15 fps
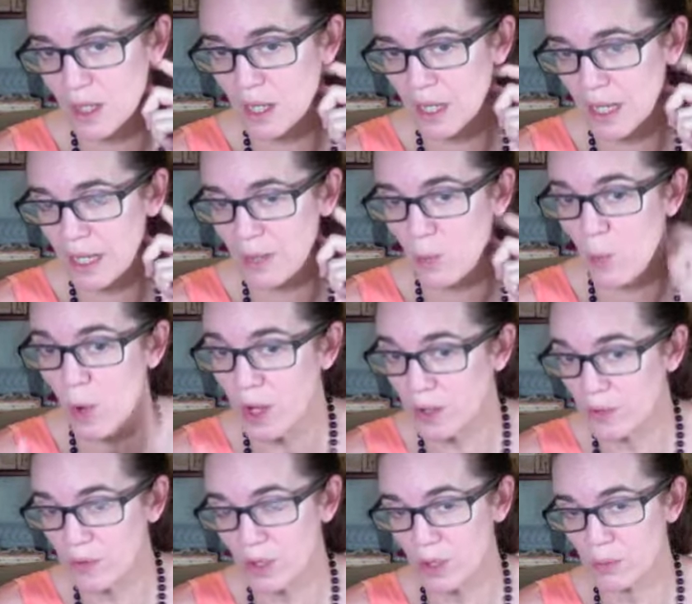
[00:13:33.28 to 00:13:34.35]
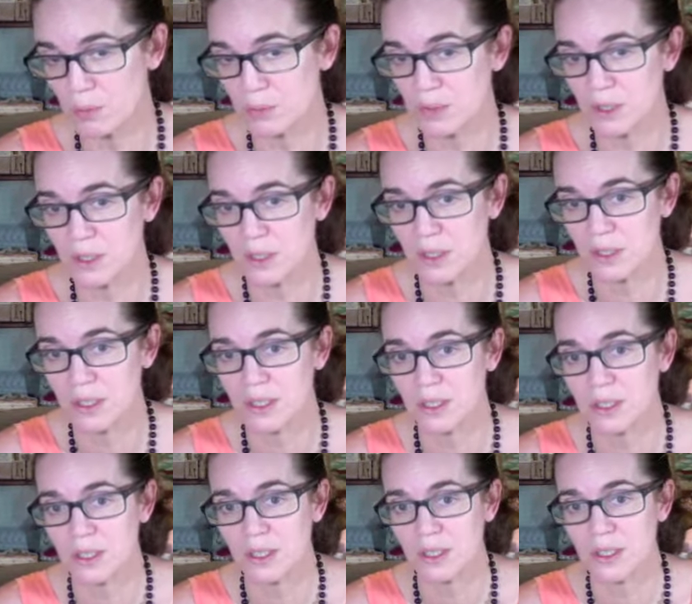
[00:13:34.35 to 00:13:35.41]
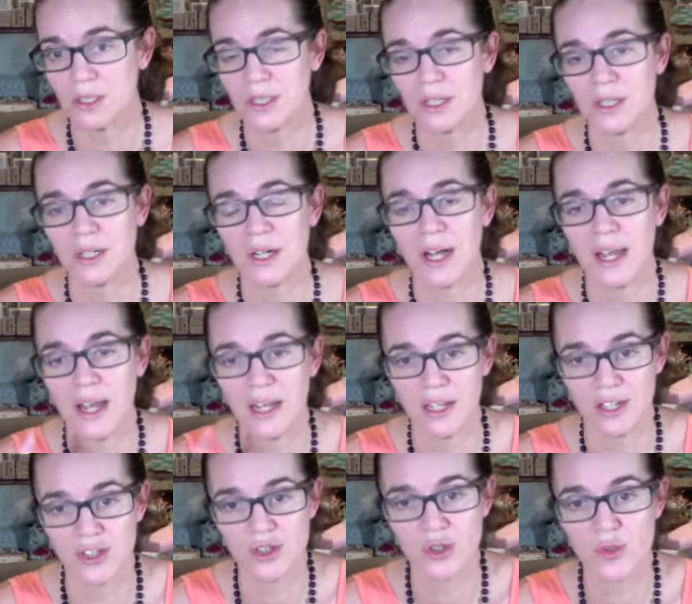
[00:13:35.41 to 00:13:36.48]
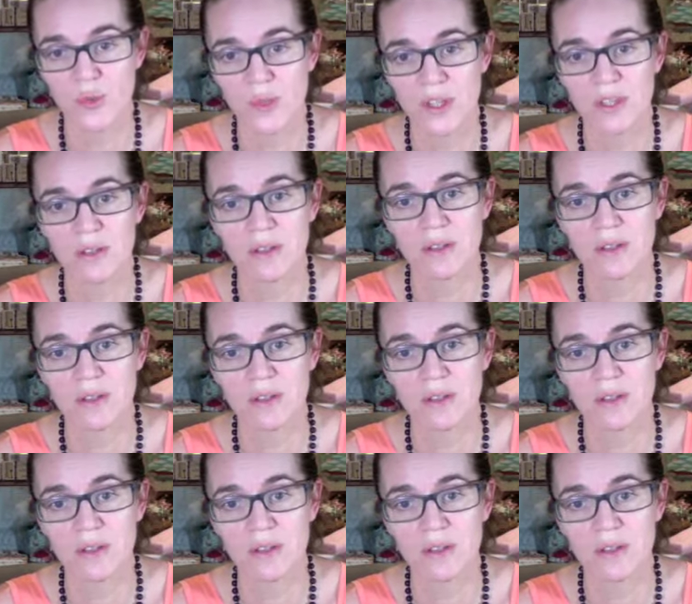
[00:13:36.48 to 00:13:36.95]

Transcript: and one of them I had issues with